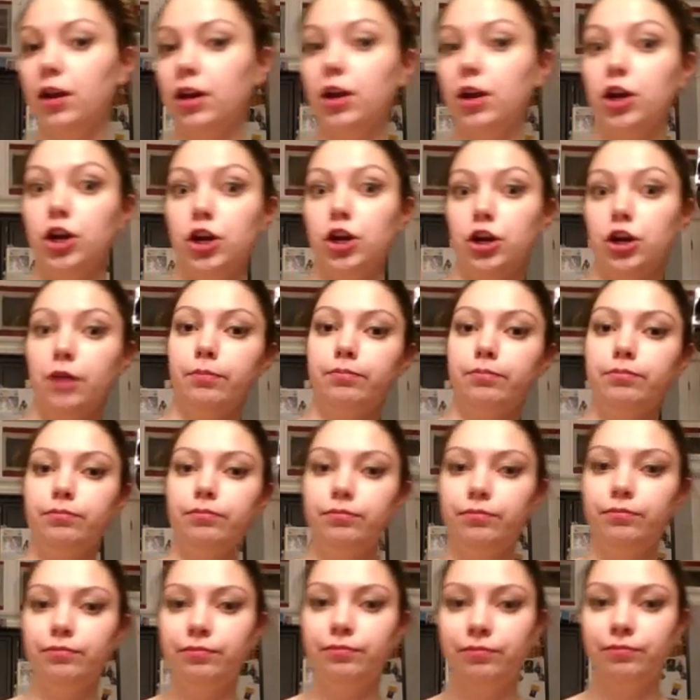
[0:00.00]
Yep.
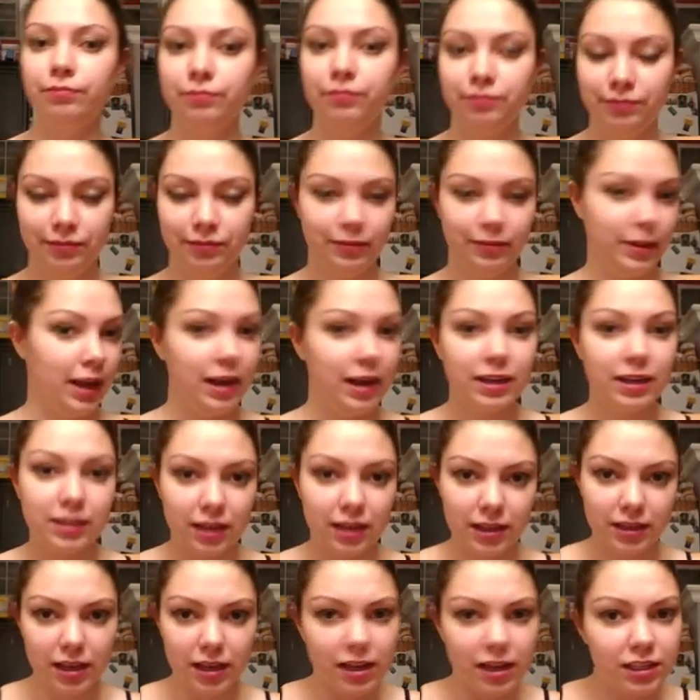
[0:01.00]

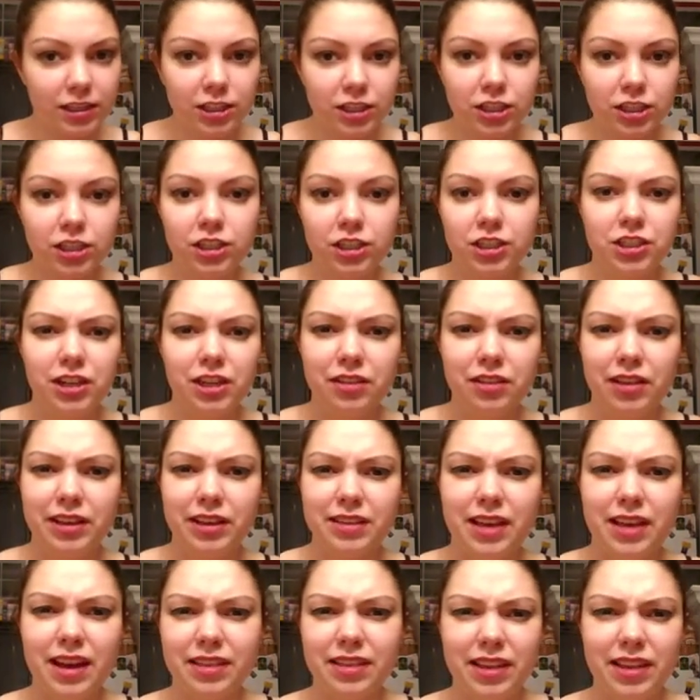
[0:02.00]
It's shit like
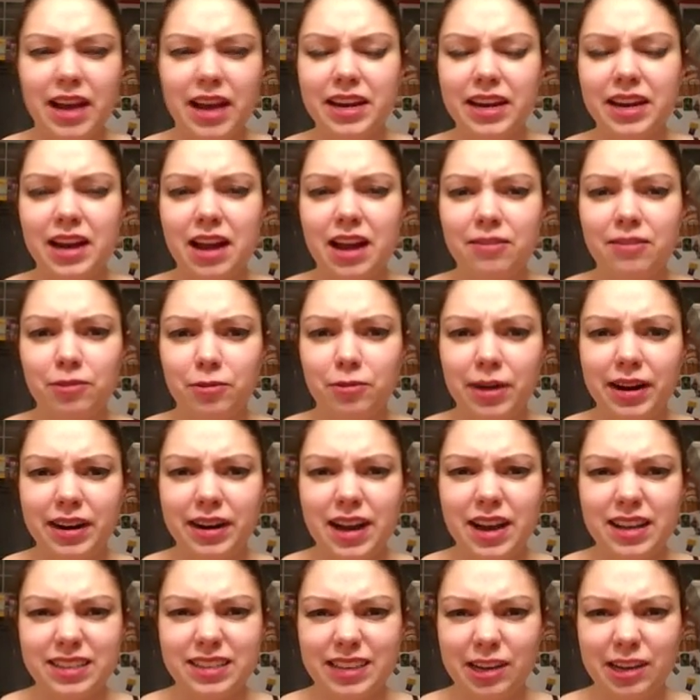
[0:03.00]
that. Like, I didn't have to write an
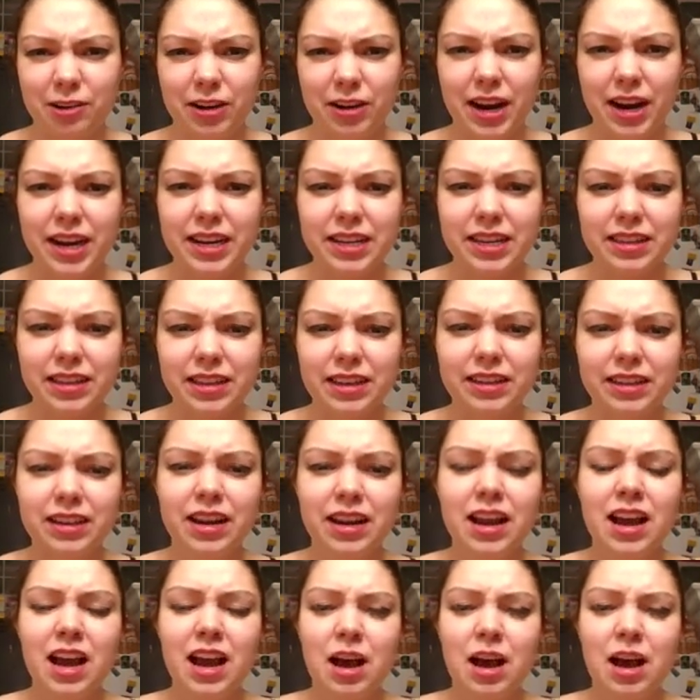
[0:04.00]
essay or anything.